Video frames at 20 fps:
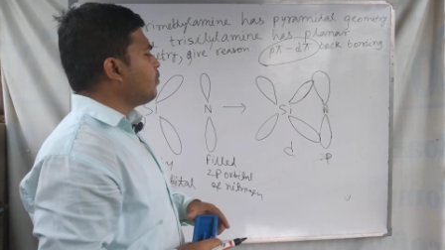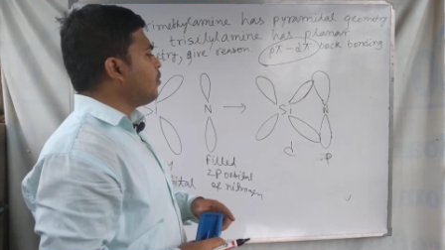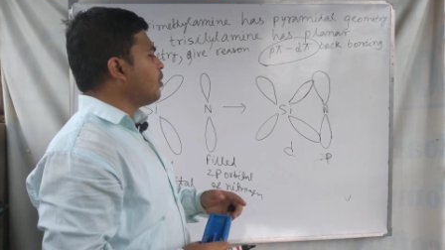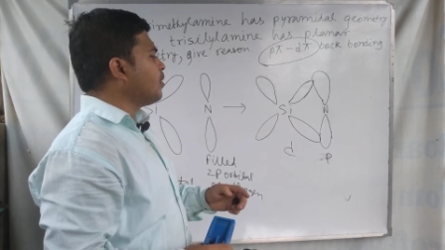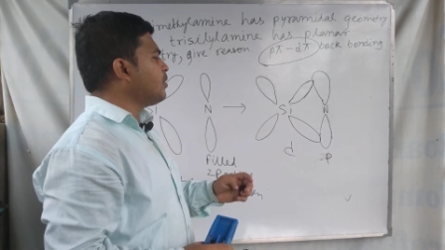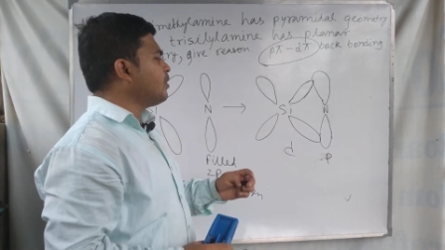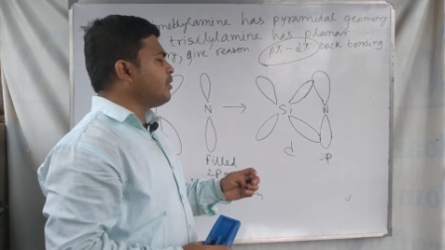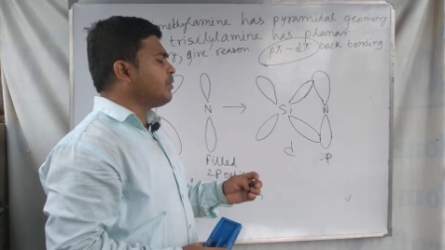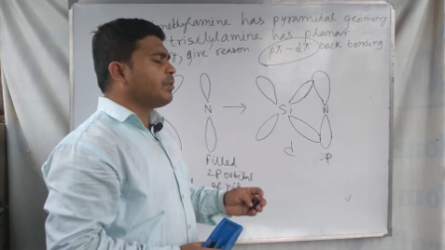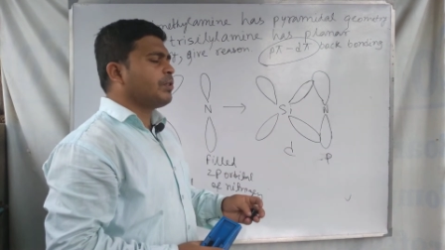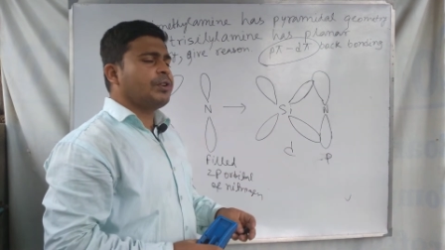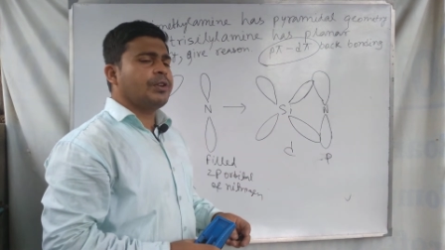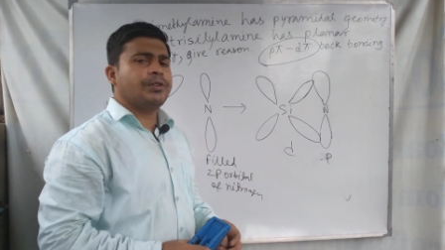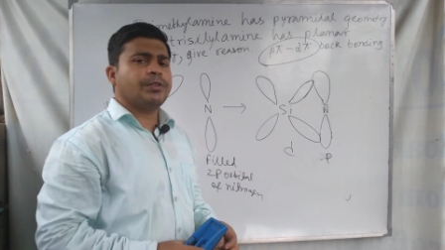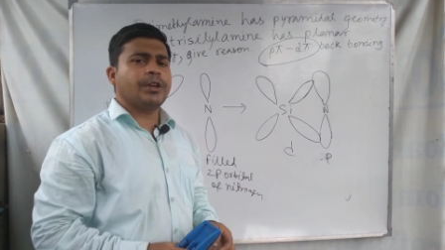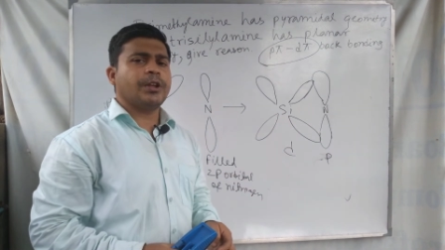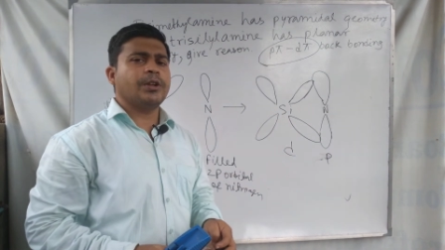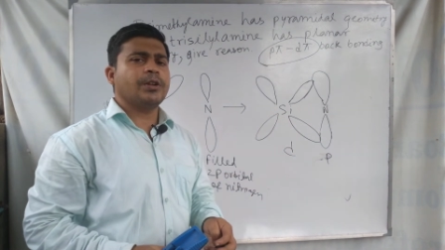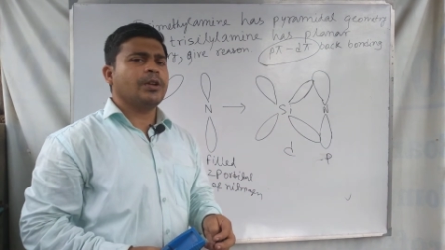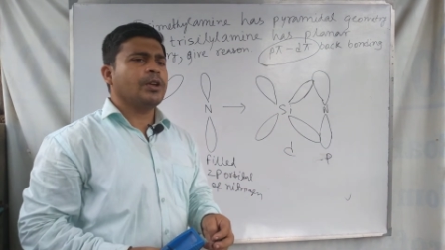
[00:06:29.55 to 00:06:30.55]
For this
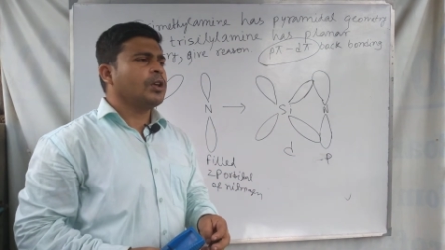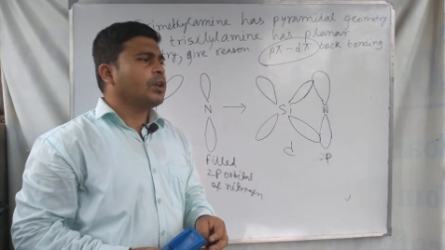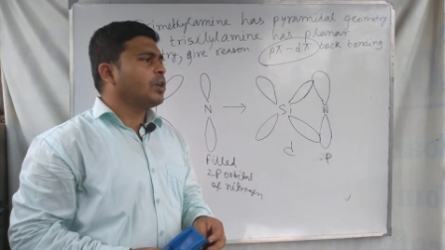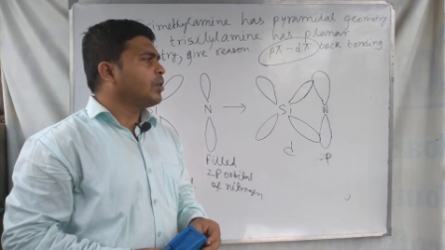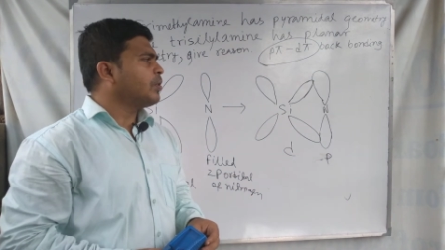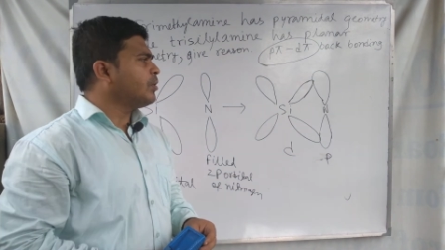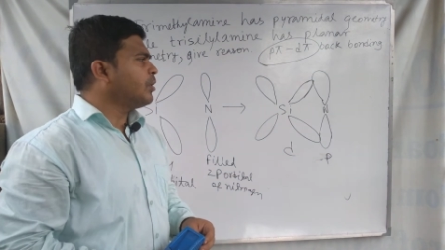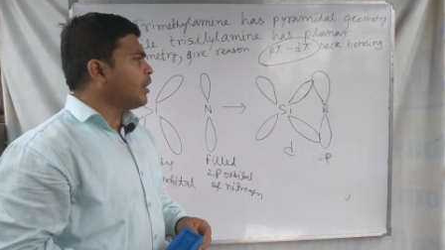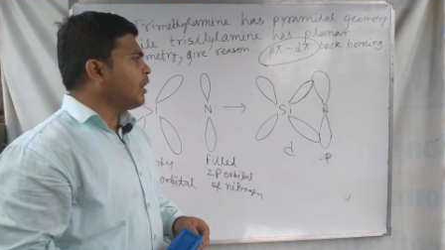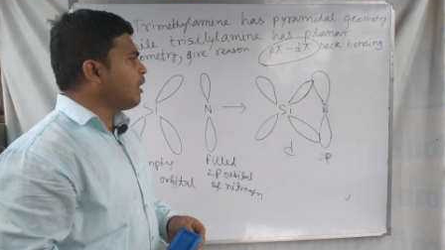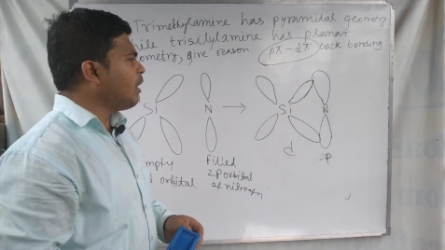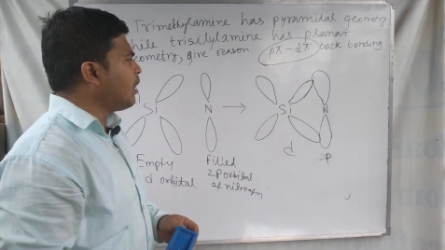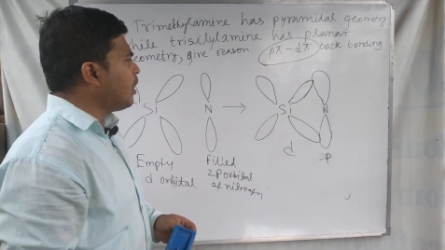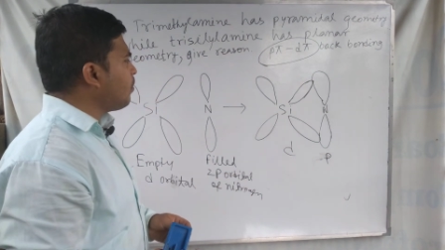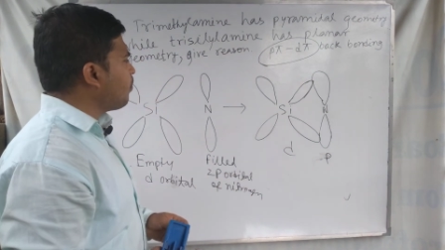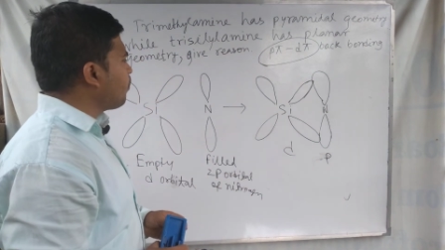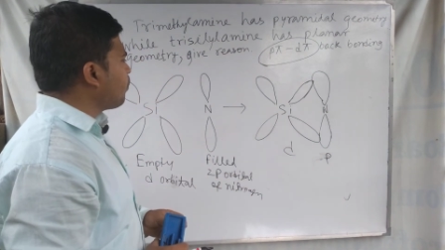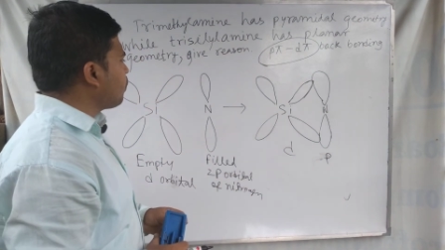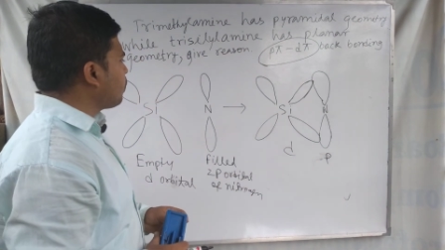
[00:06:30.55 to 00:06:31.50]
reason, the